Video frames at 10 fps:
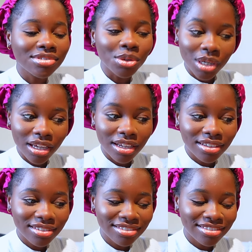Okay,
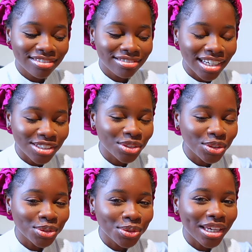I
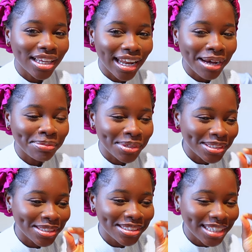just took a nap, a
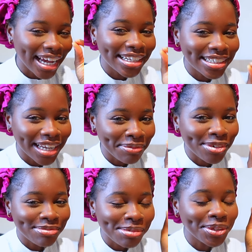tiny nap
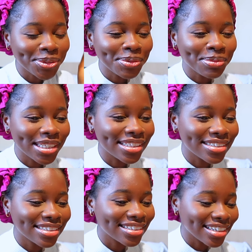of maybe two
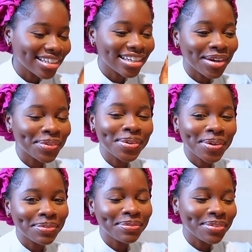minutes, and then I woke
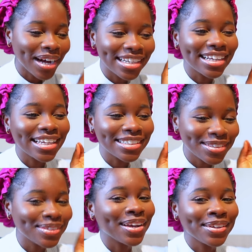up and then I
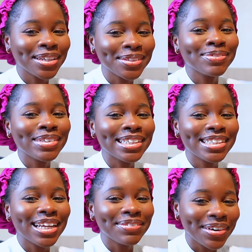took another two
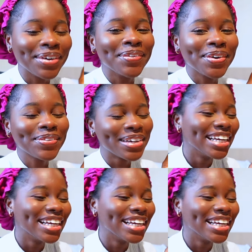minutes now I will go